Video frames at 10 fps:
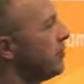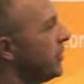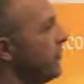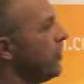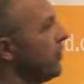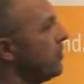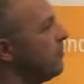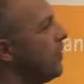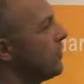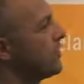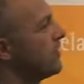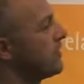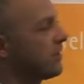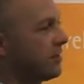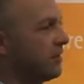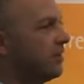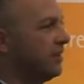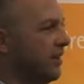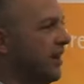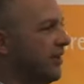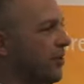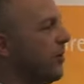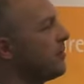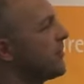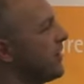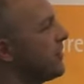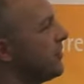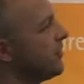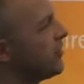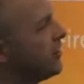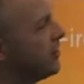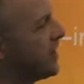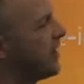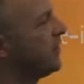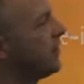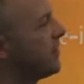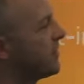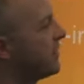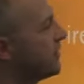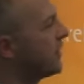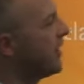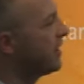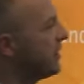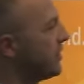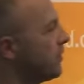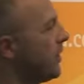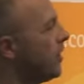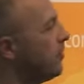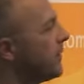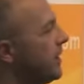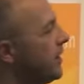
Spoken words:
I believe you're going to post this on your website too, so you can all download this content as well.